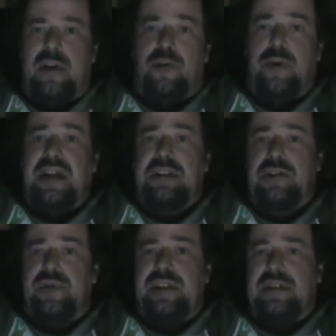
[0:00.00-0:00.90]
Green
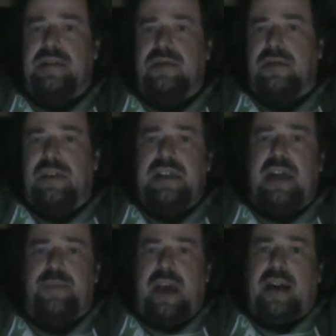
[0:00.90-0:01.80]
Street, and you'll clean
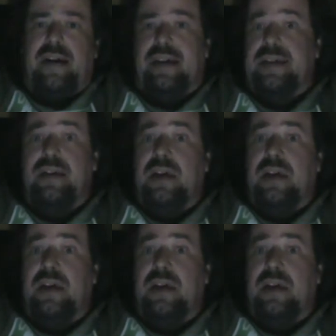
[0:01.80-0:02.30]
up that area.